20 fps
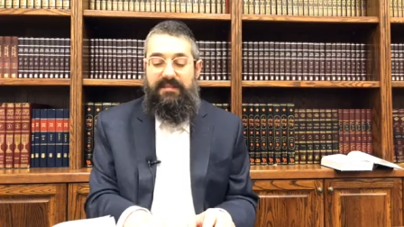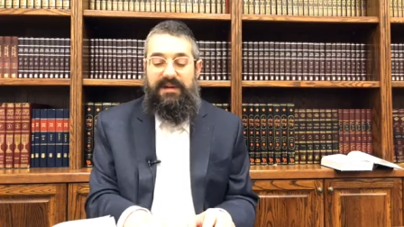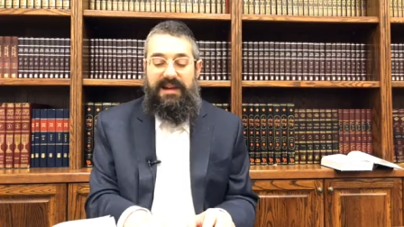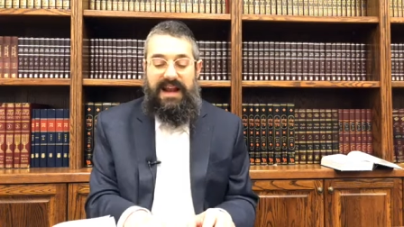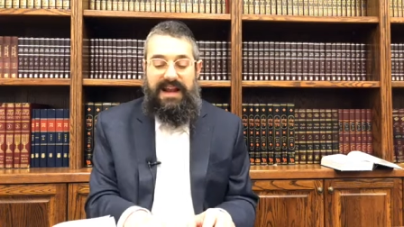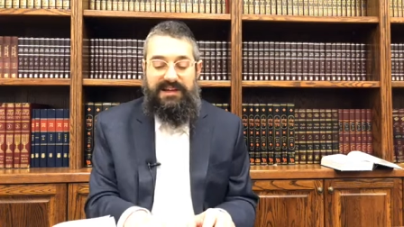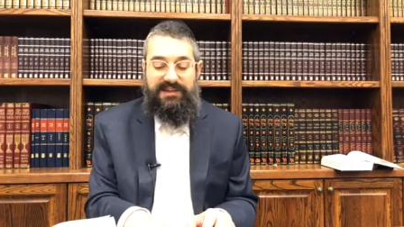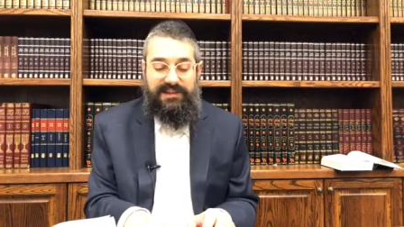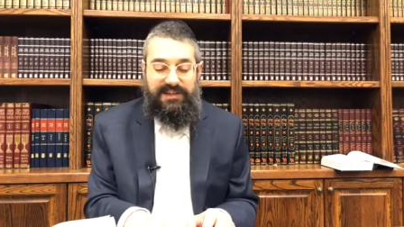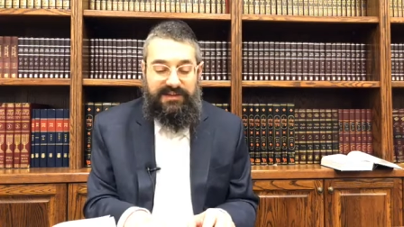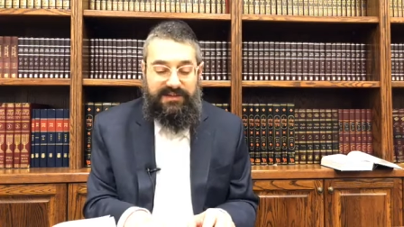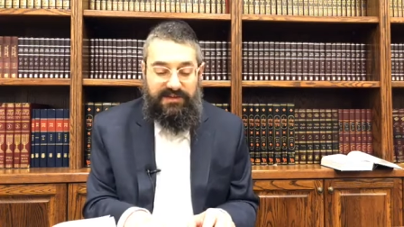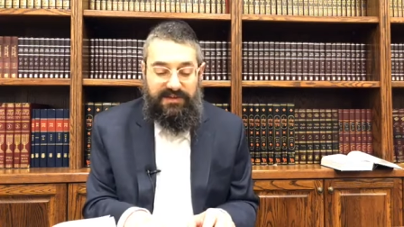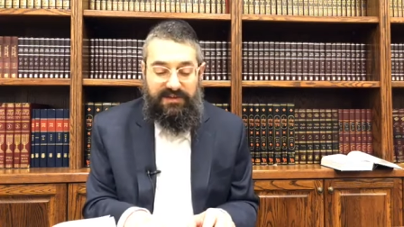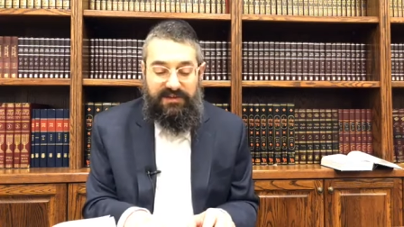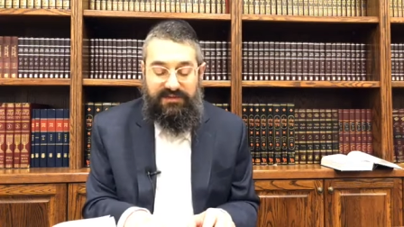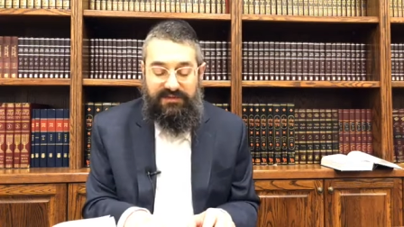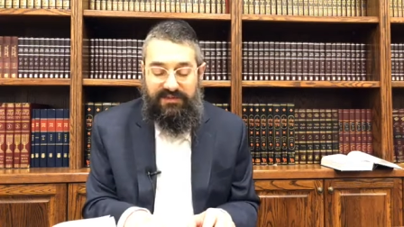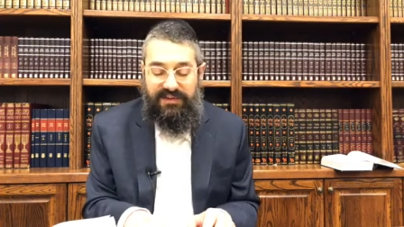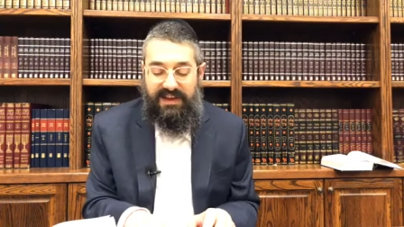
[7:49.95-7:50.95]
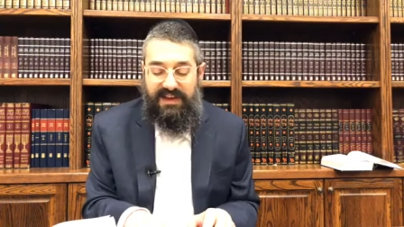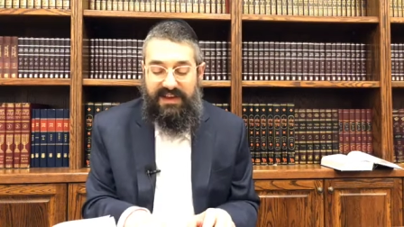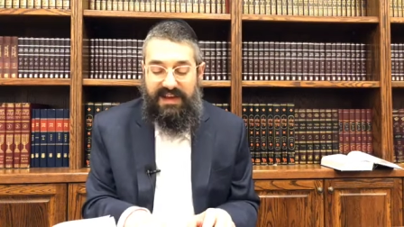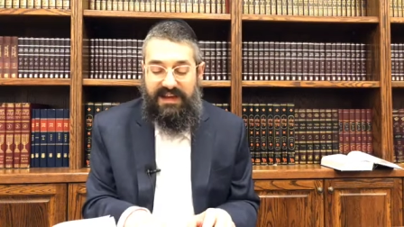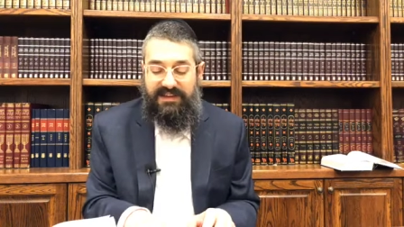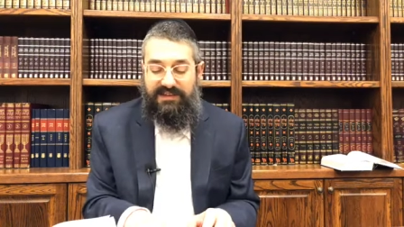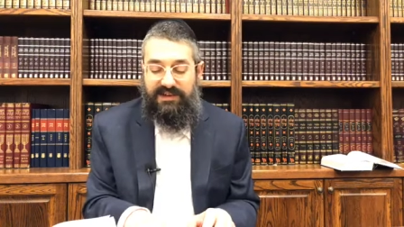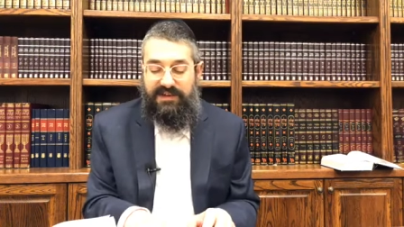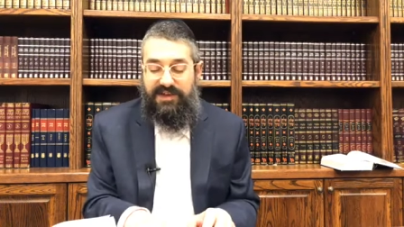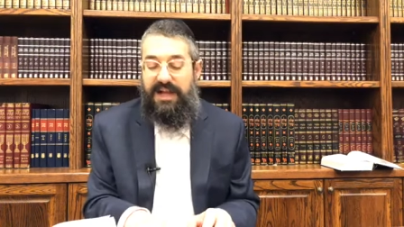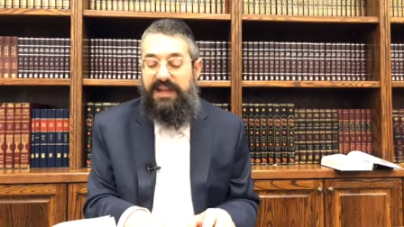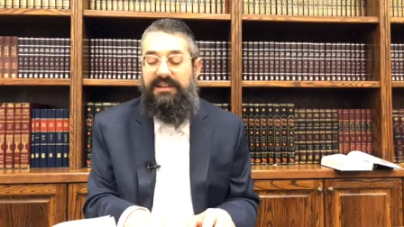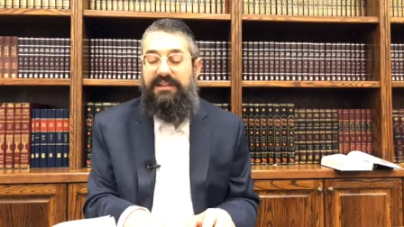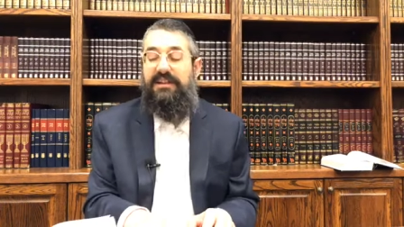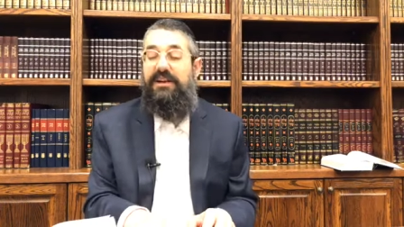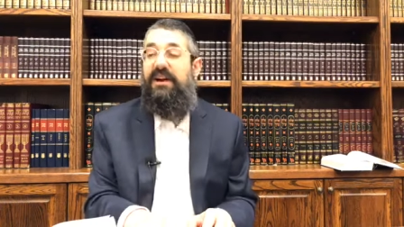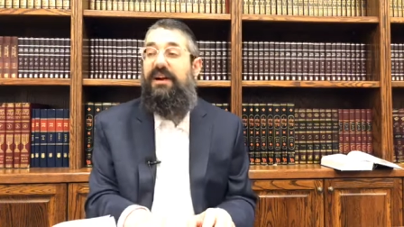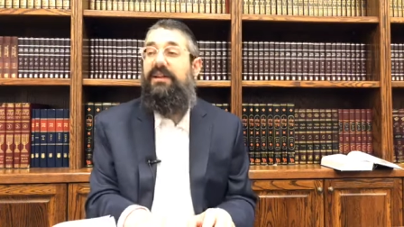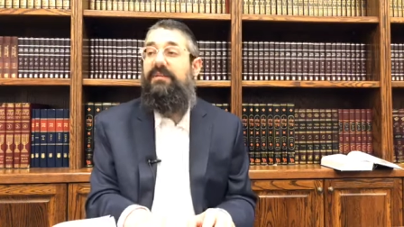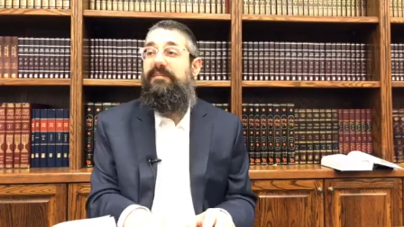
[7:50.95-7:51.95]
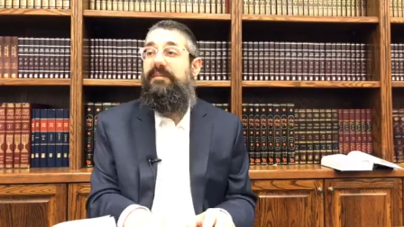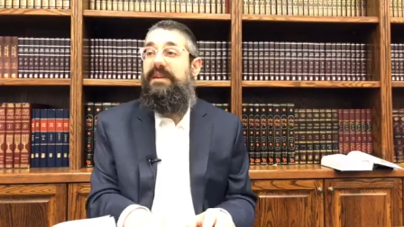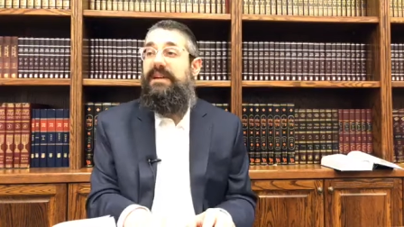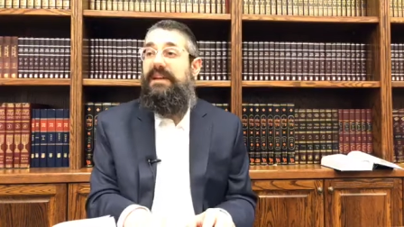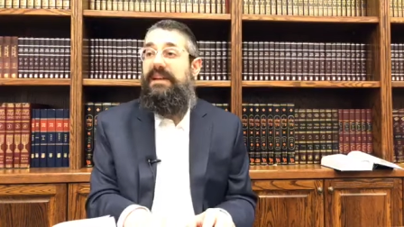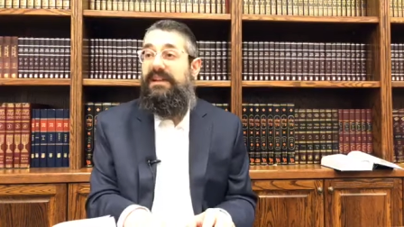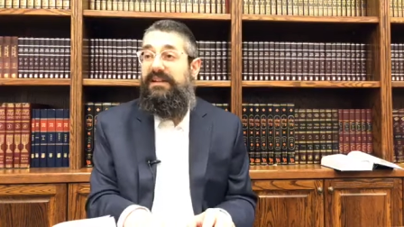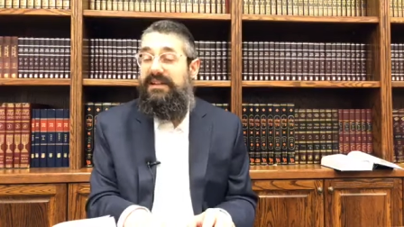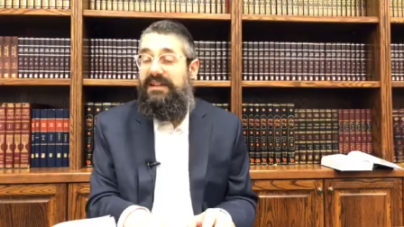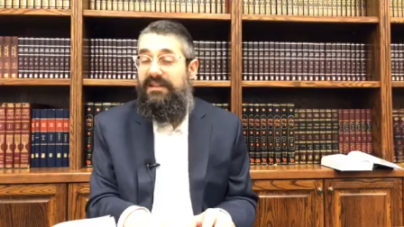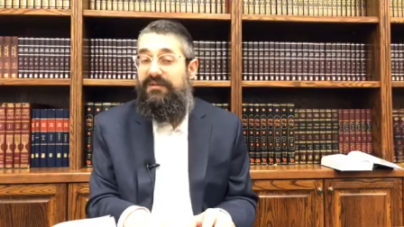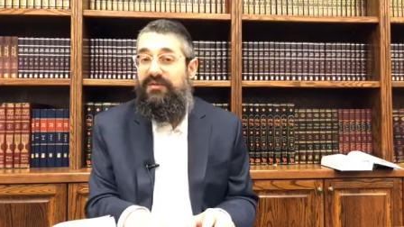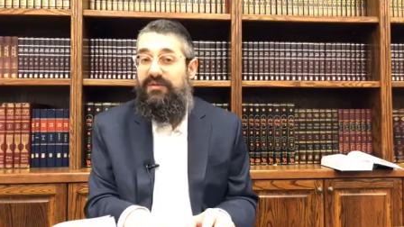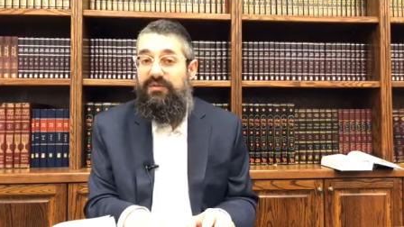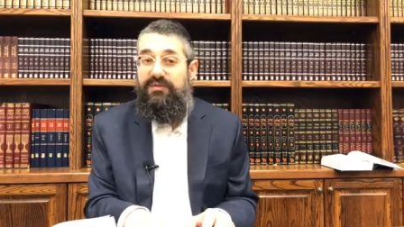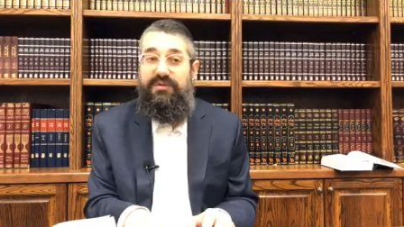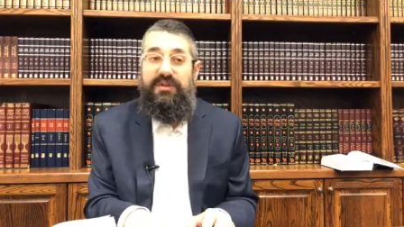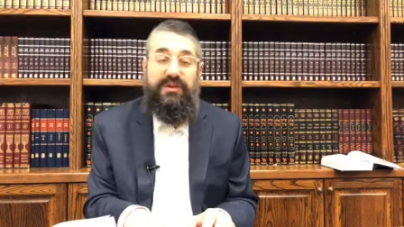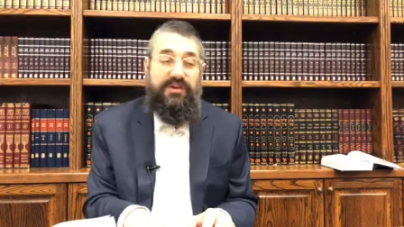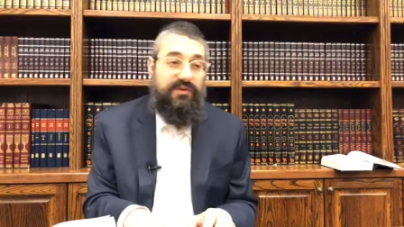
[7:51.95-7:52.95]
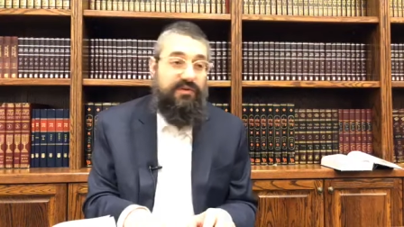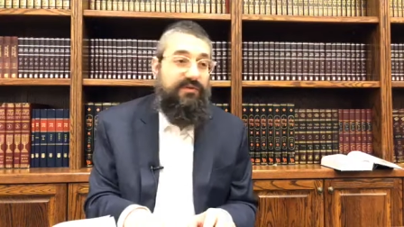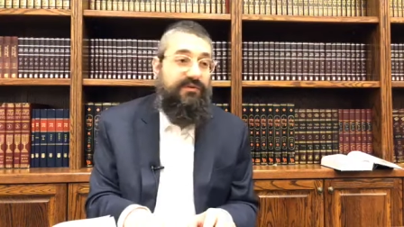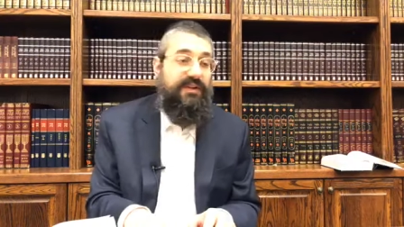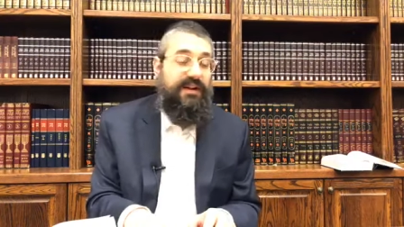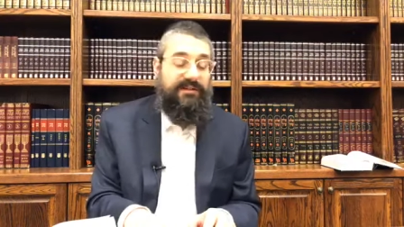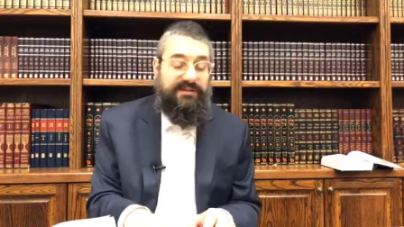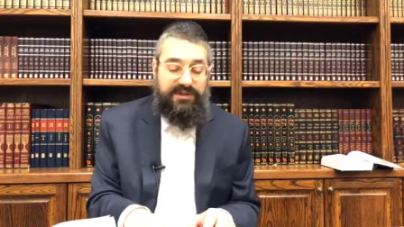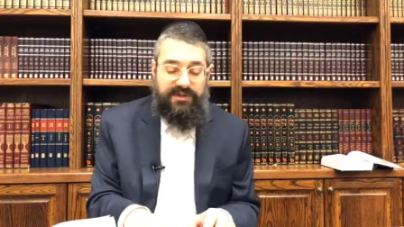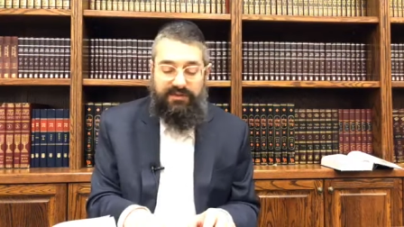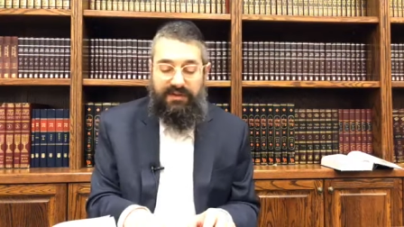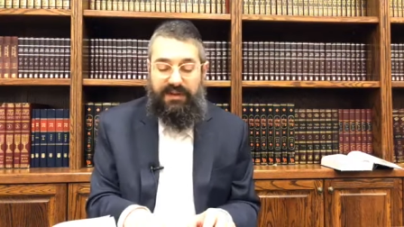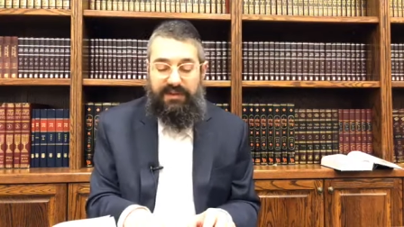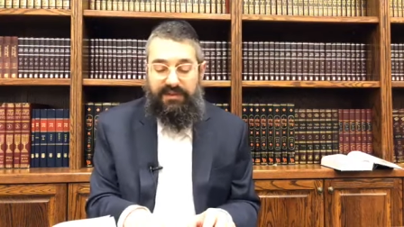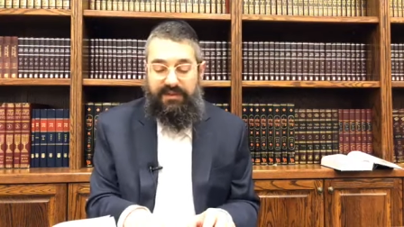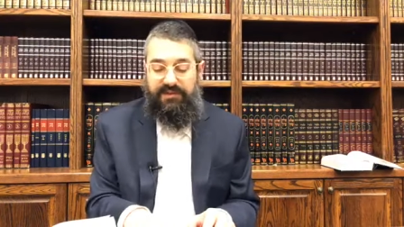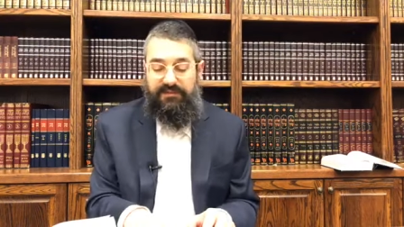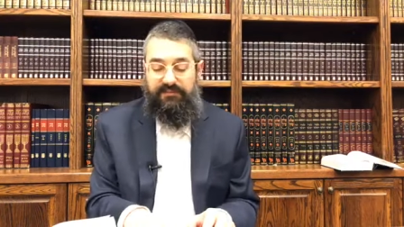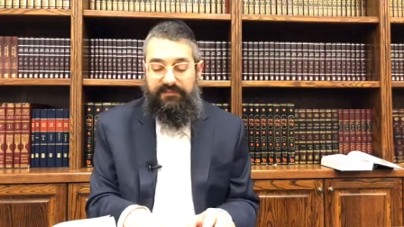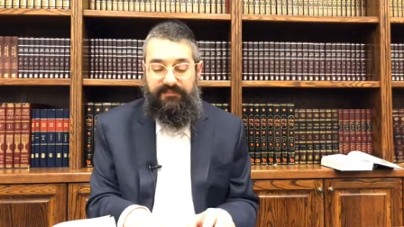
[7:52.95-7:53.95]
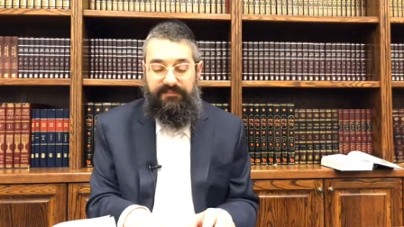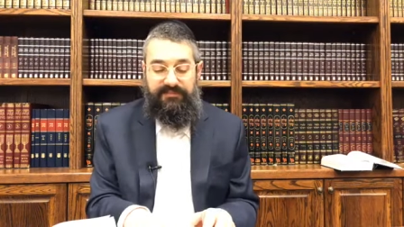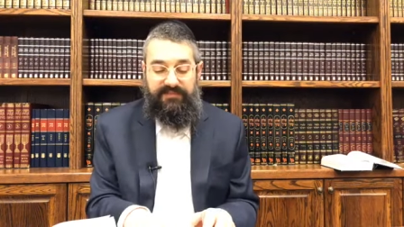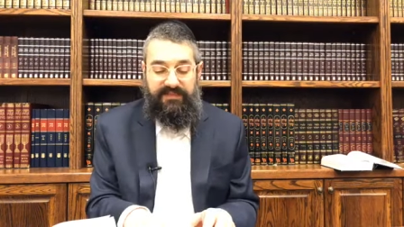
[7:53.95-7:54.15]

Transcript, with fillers: but actually serve as a shot in the arm. It'll give you newfound strength.